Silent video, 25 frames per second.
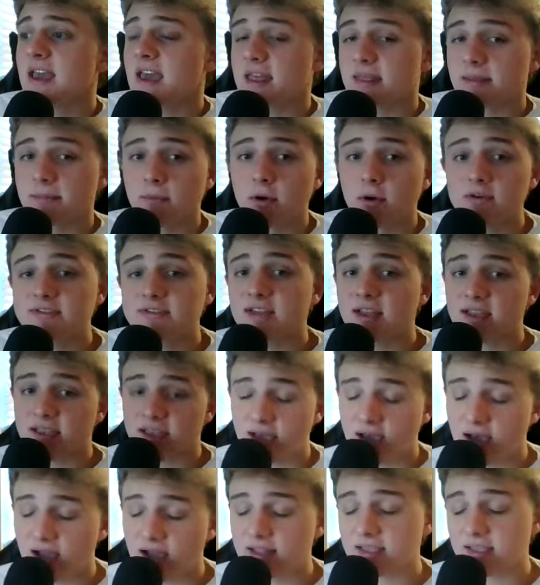and the most
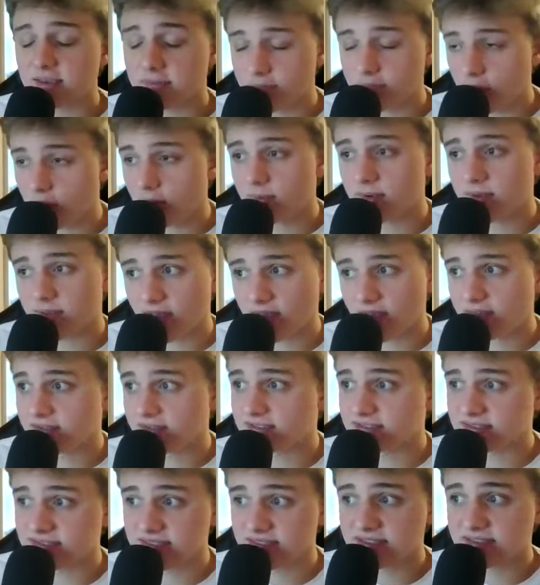iconic moment of
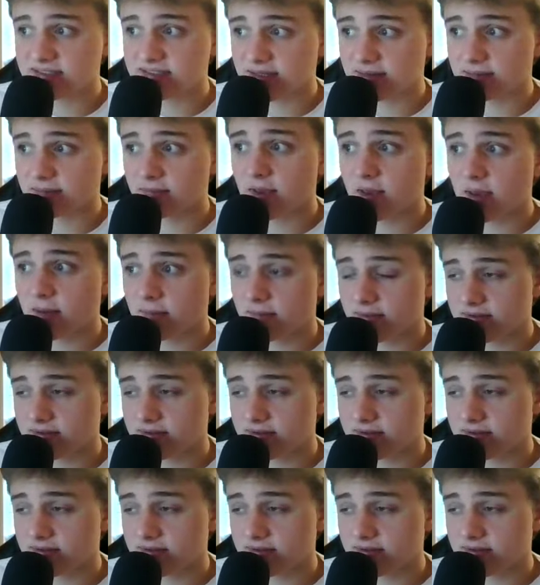the season